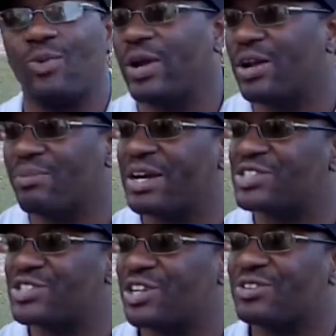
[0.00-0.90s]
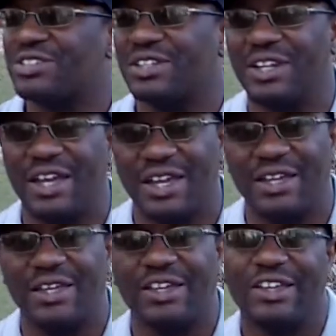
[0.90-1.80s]
wearing my shirt
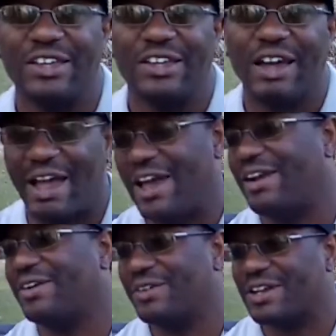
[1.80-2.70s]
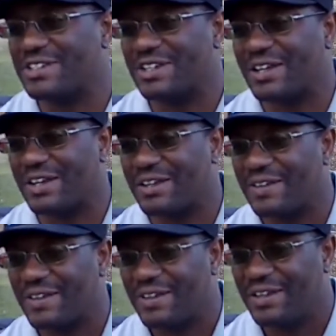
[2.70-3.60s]
today. I had it on yesterday.
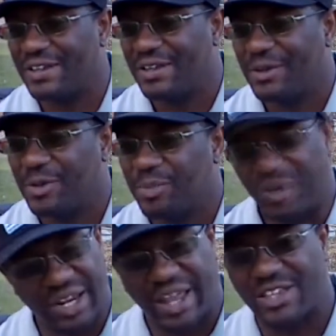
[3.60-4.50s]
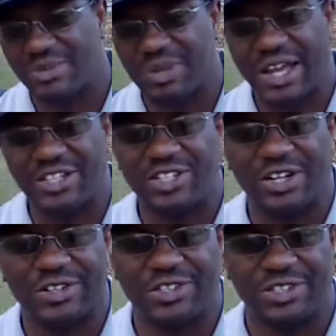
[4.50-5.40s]
But they got some nice
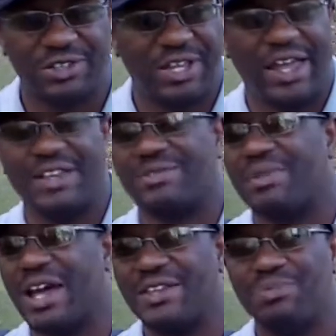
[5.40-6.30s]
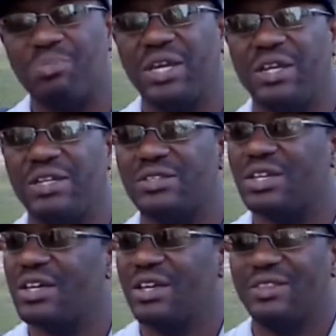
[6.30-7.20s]
shirts. They got some nice beanies.
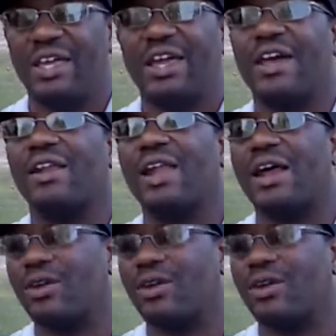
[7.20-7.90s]
They got a lot of